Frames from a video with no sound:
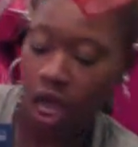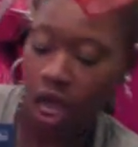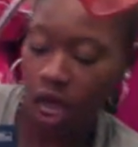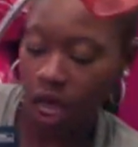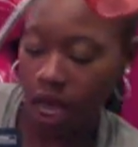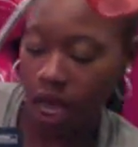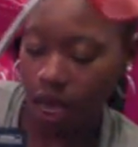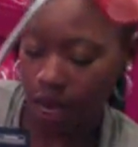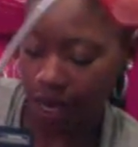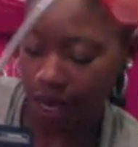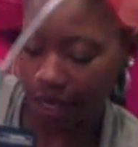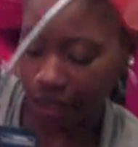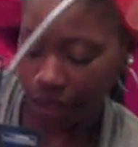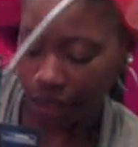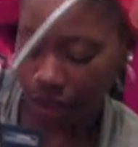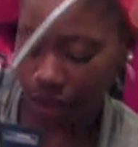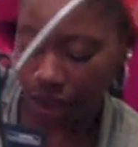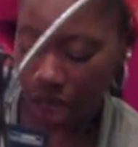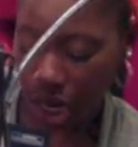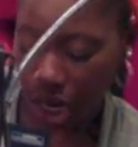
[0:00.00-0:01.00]

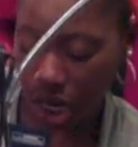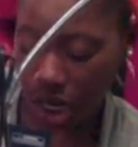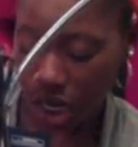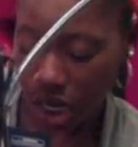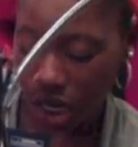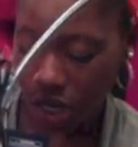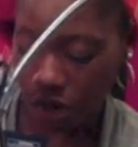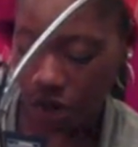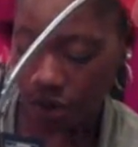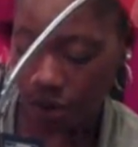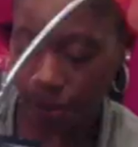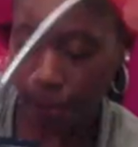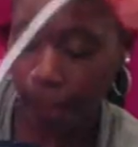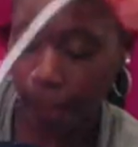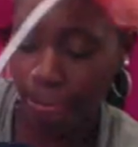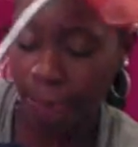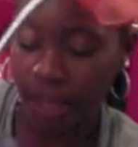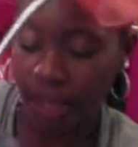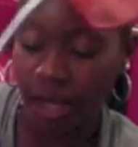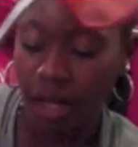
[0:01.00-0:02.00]
And in here,
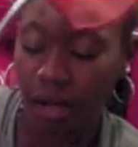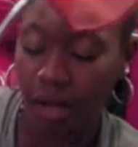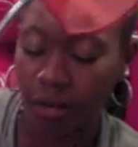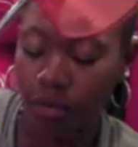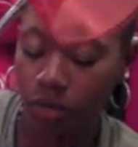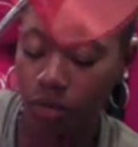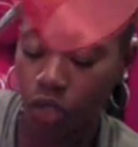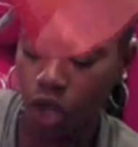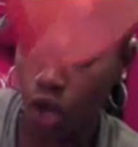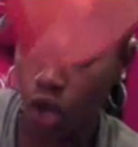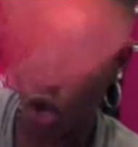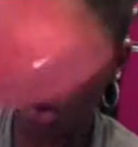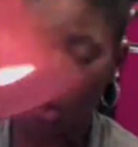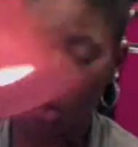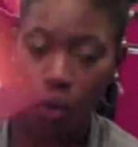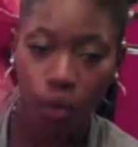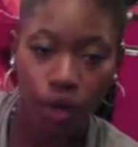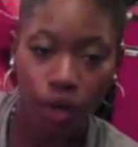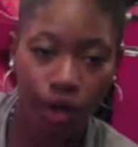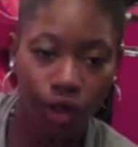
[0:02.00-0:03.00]
it comes
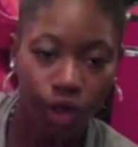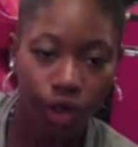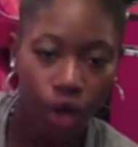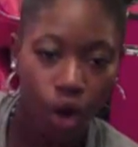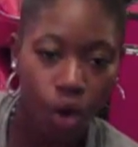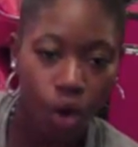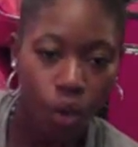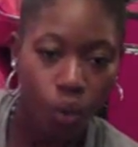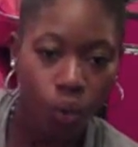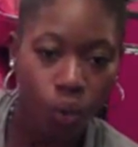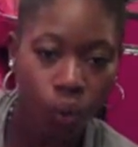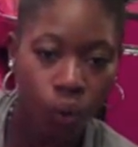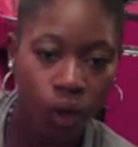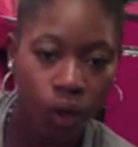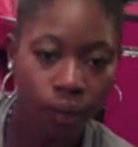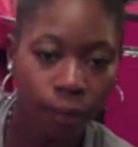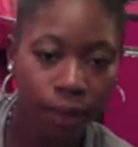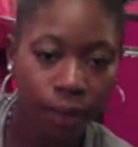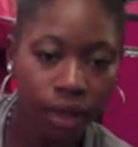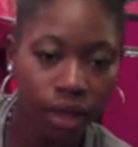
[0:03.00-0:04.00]
with
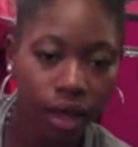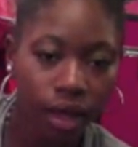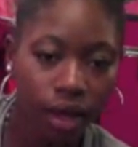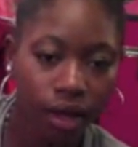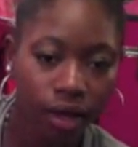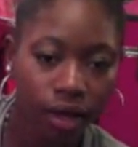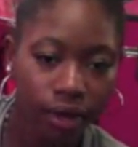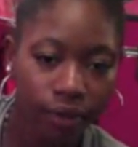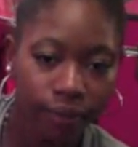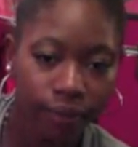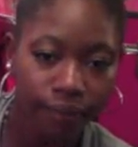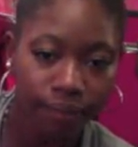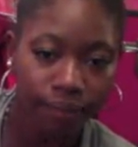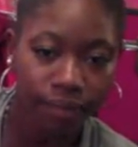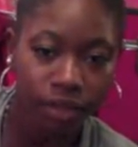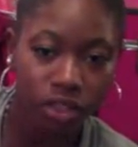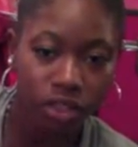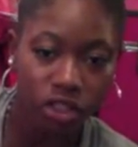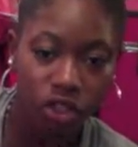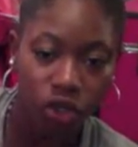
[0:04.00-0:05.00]
one plug.
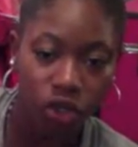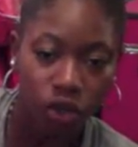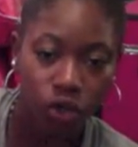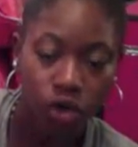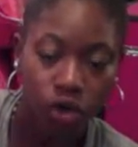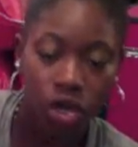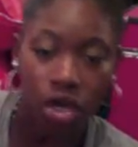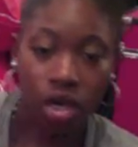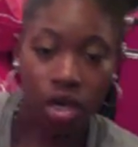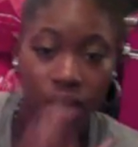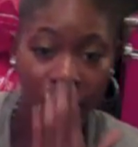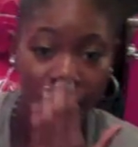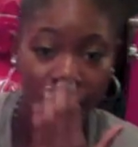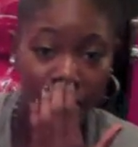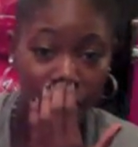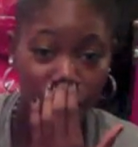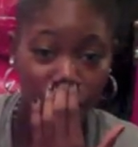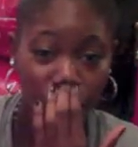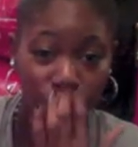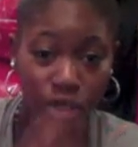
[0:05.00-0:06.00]
So,
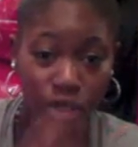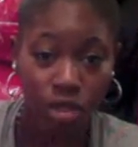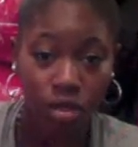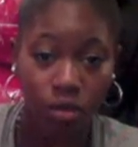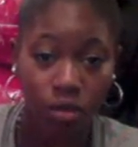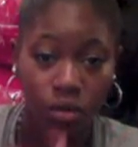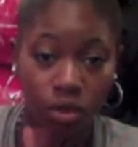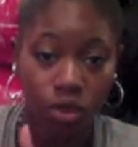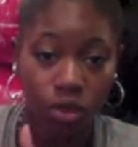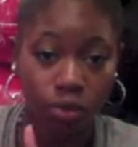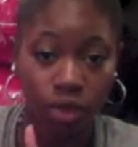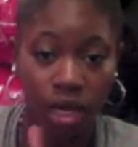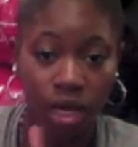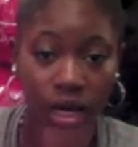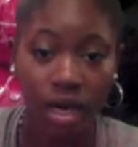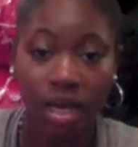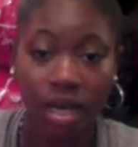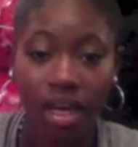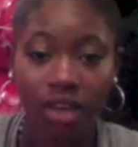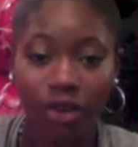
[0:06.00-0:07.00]
what you plug
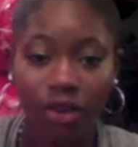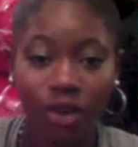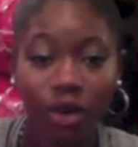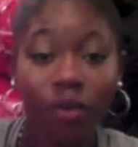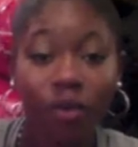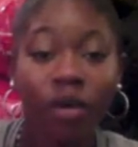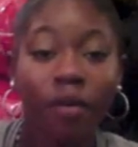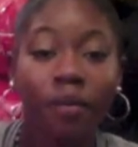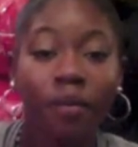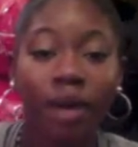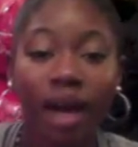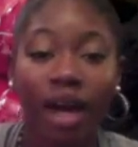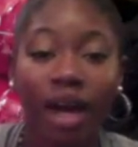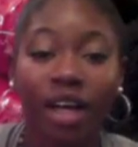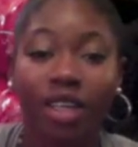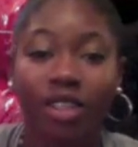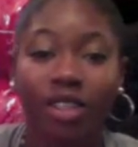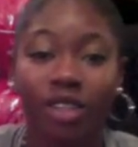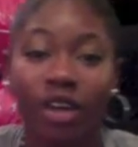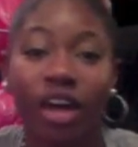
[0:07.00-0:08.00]
in, you get one
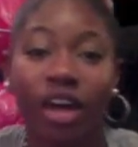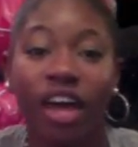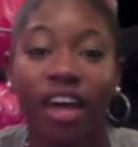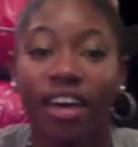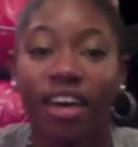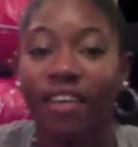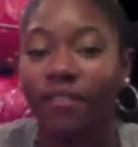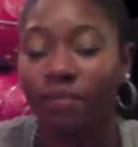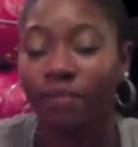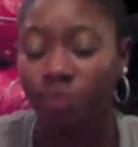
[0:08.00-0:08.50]
back. So, a